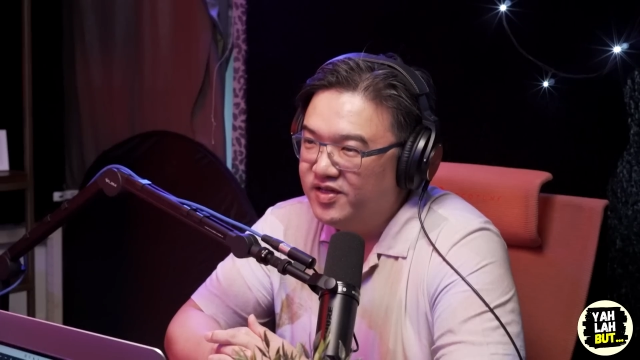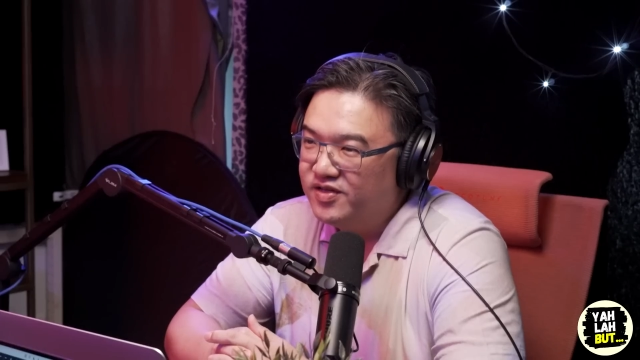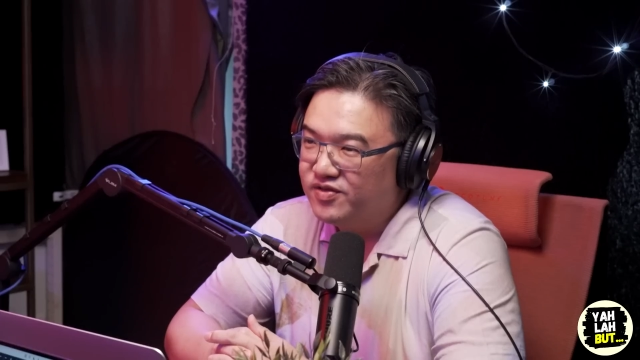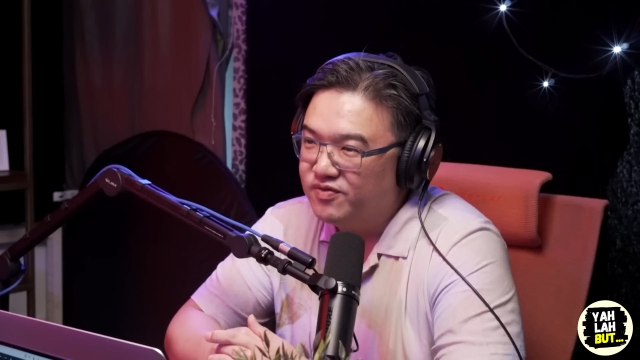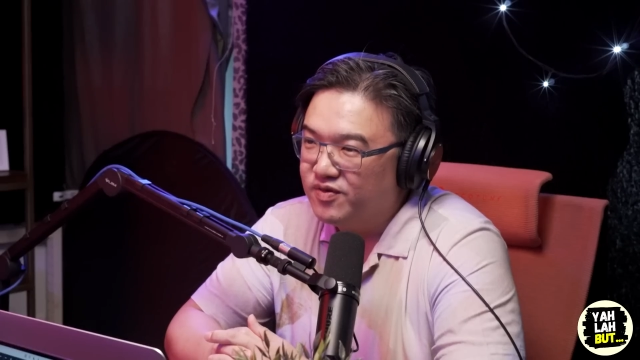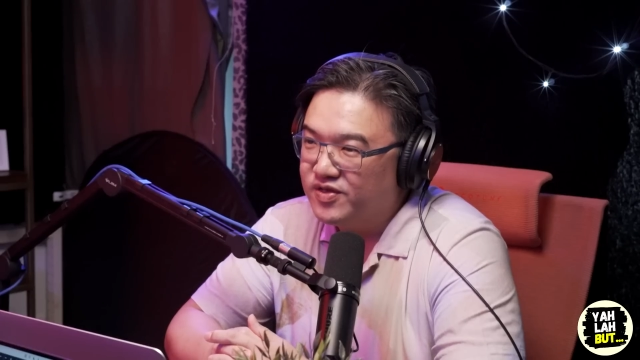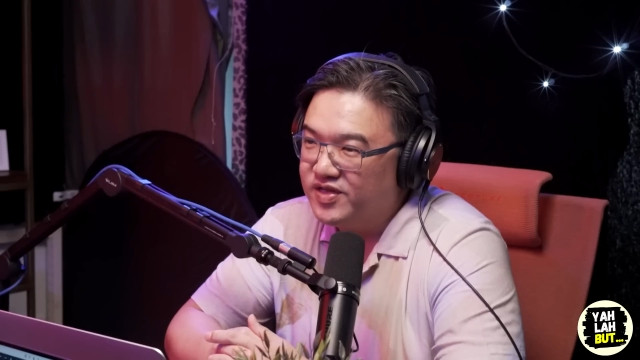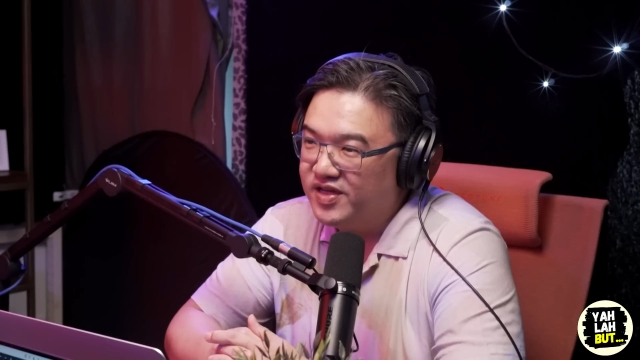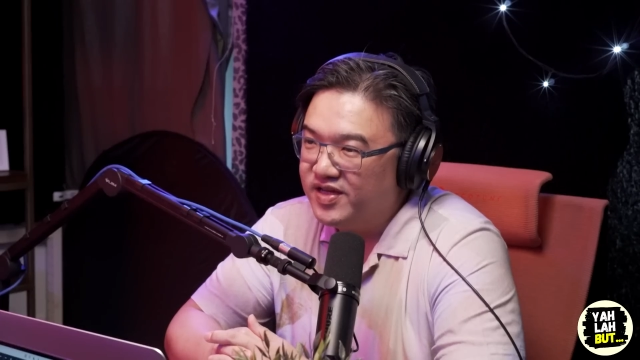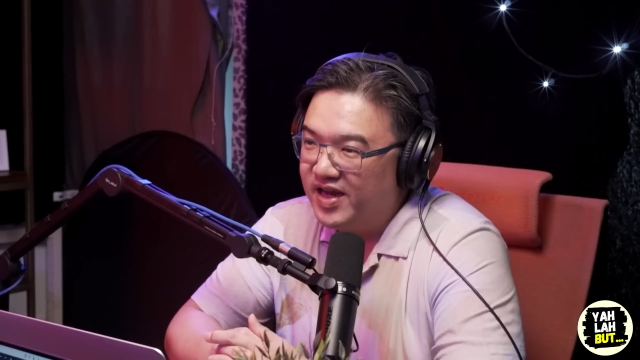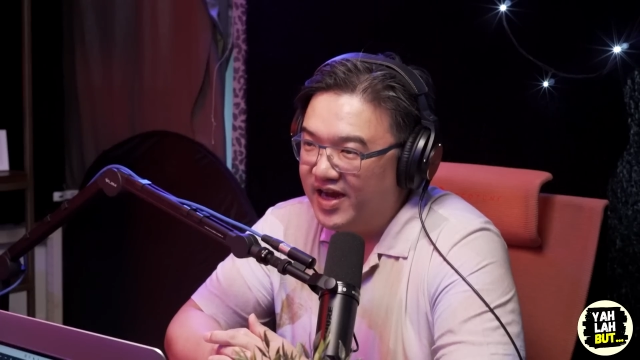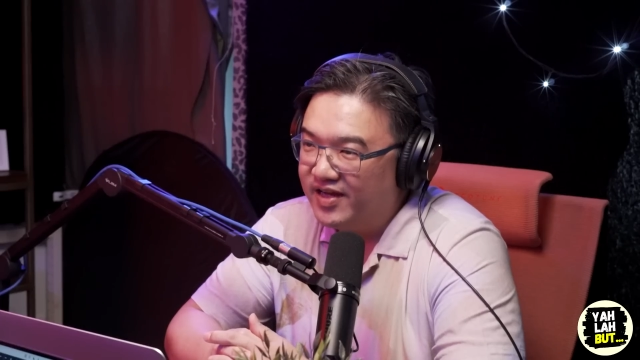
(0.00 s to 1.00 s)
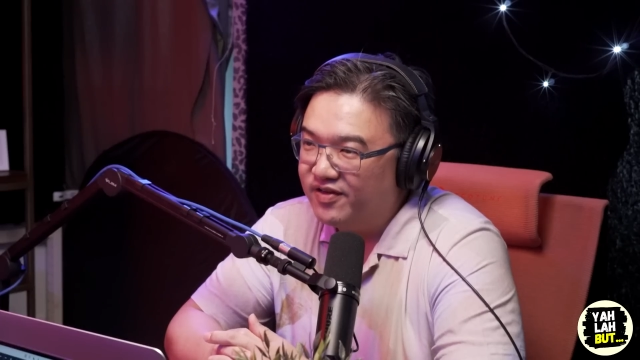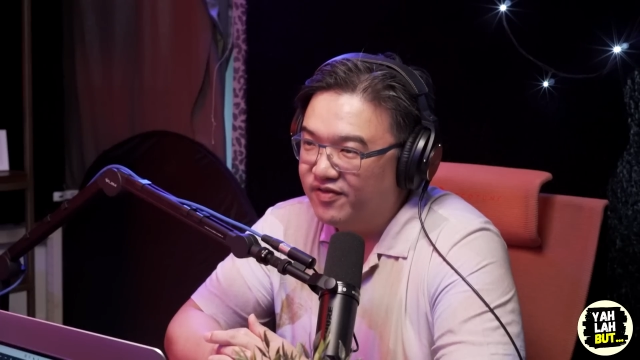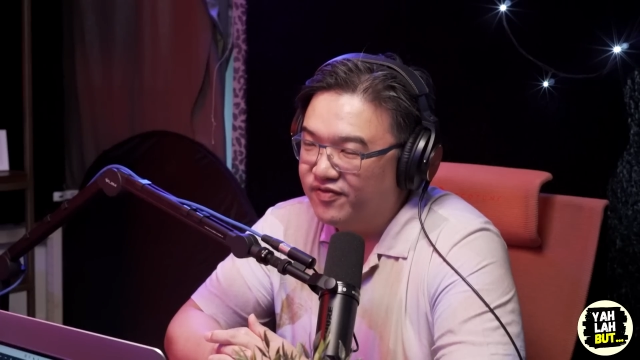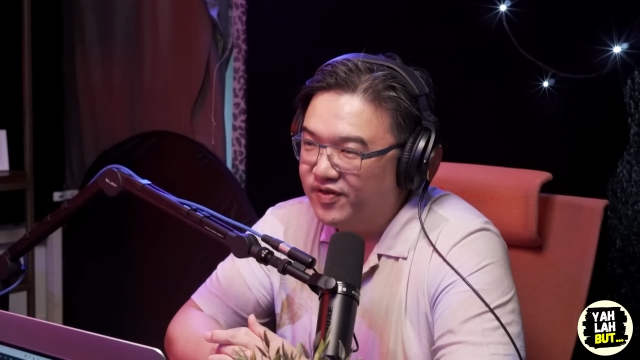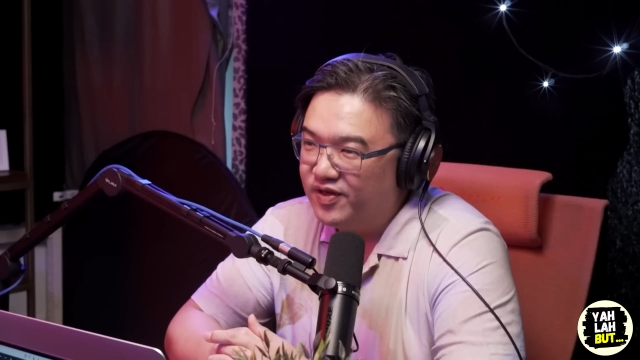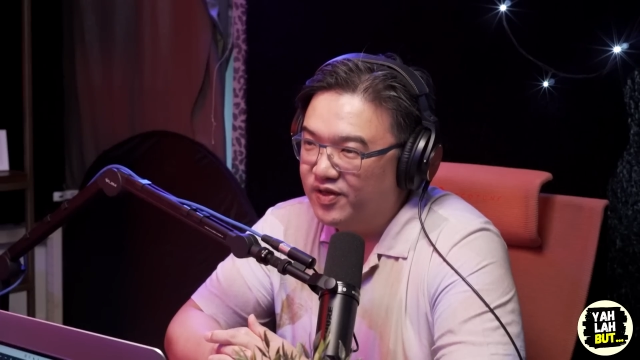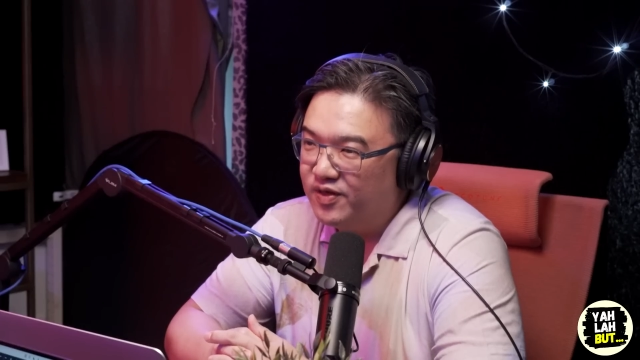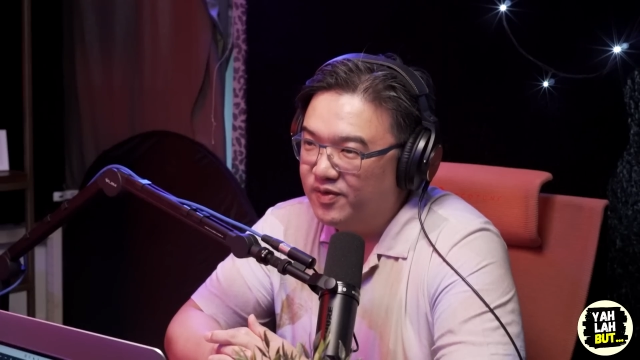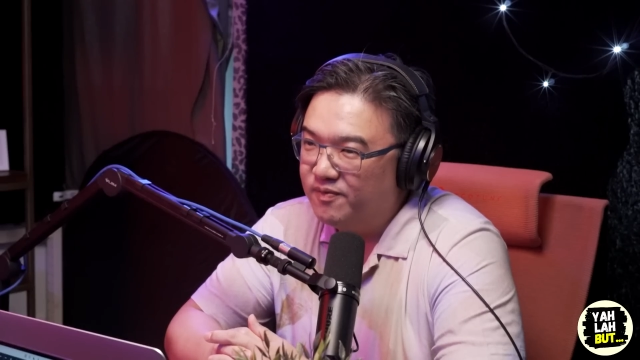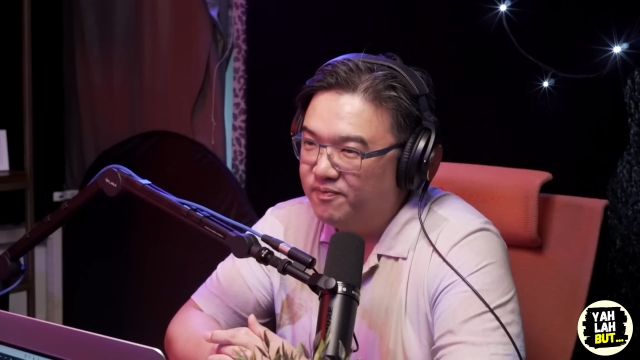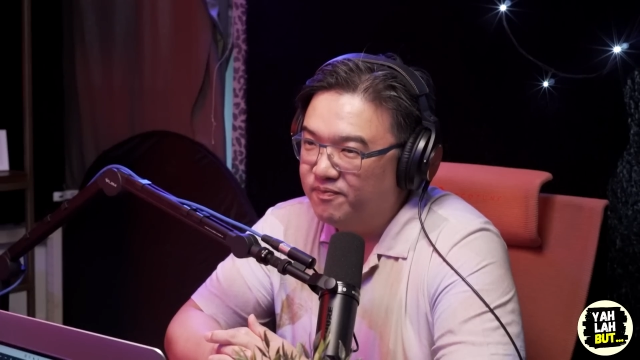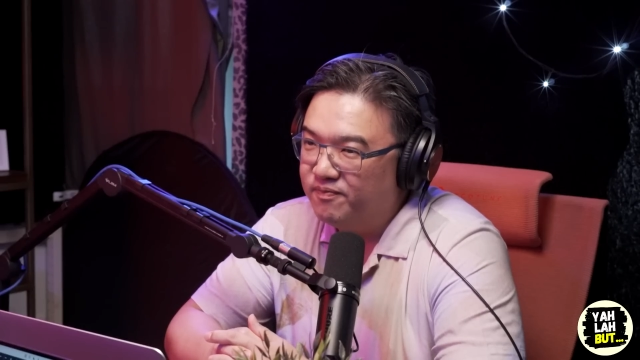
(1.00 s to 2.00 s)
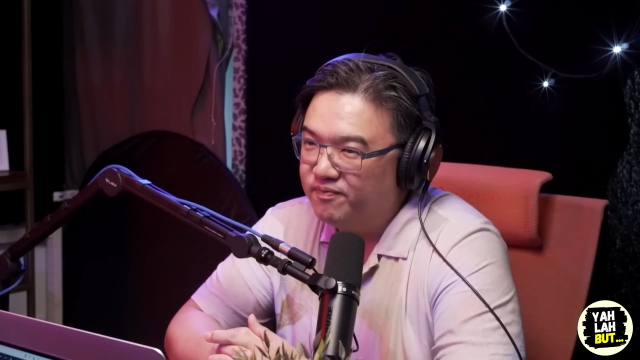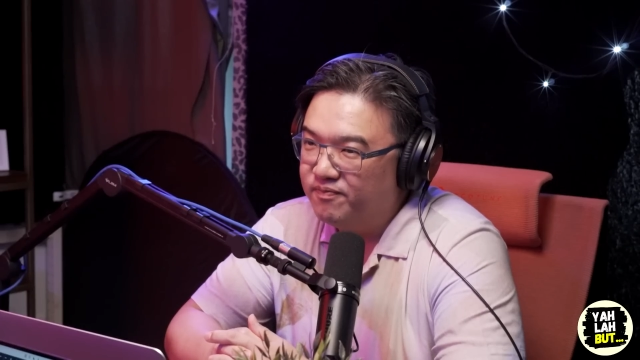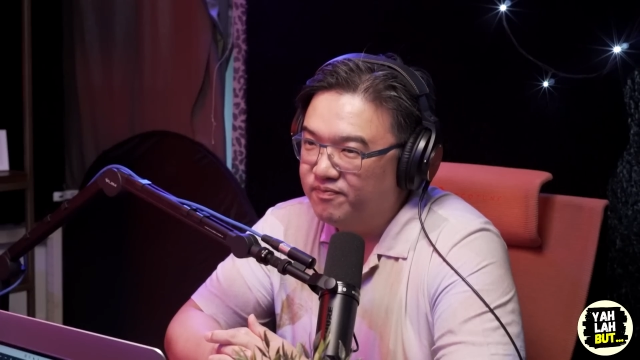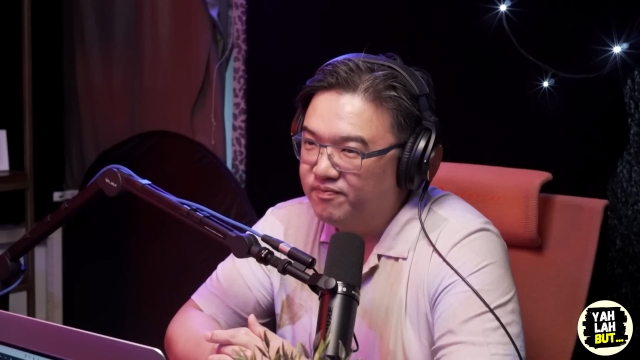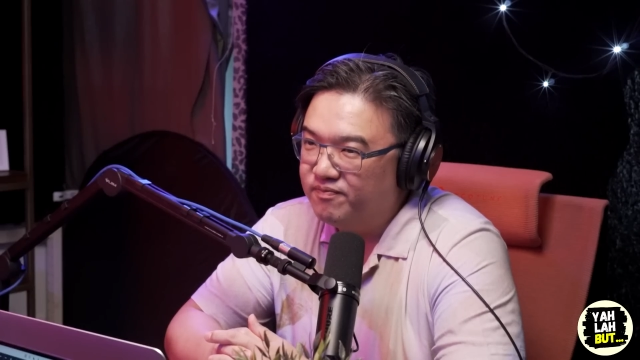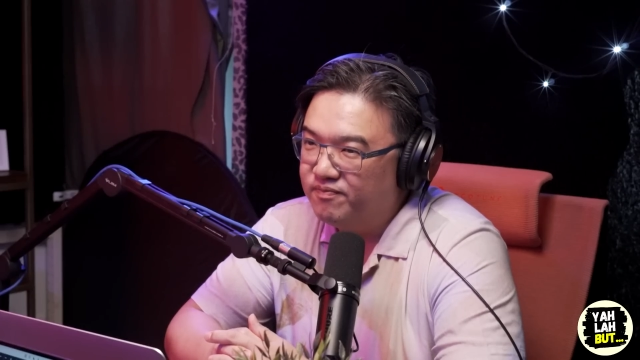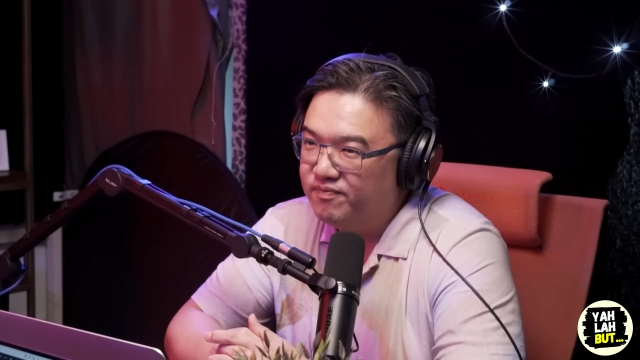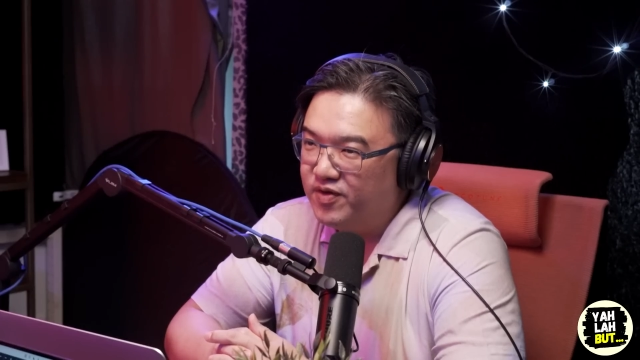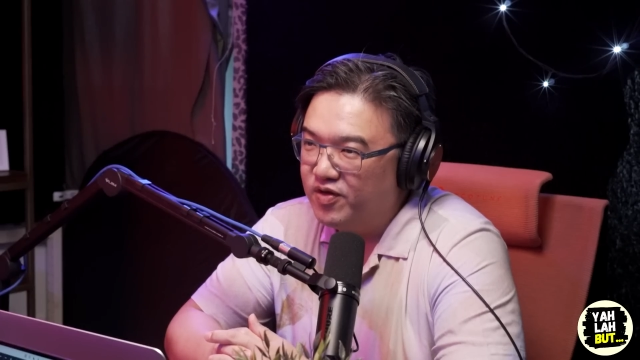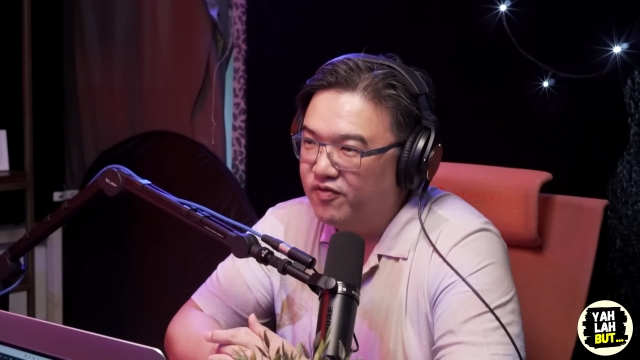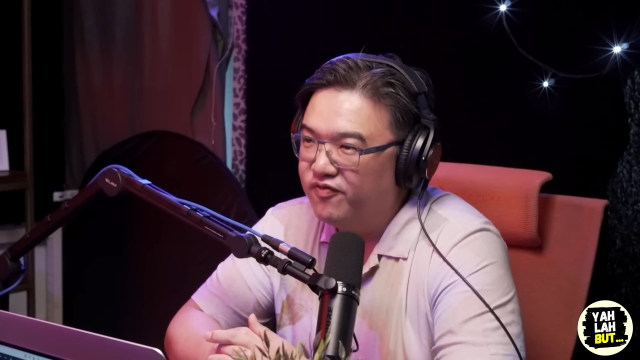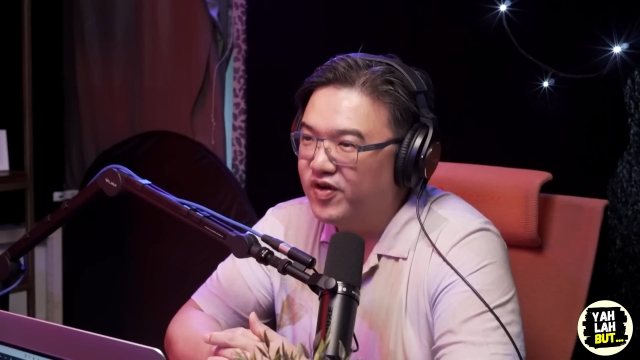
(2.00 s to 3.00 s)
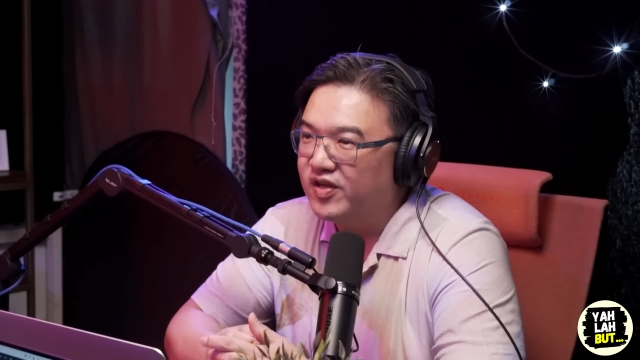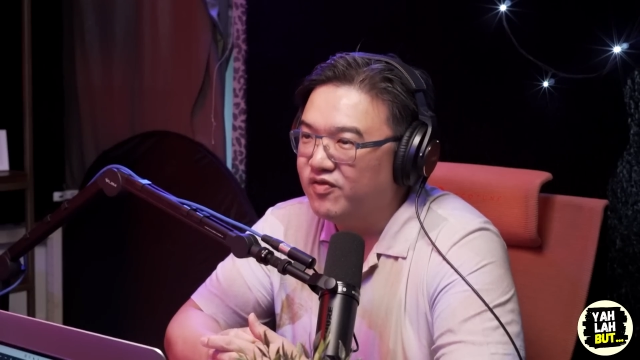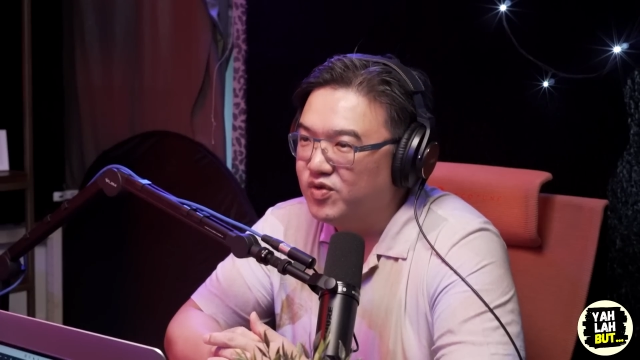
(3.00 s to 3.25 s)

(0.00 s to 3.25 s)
So was there an act of, fuck the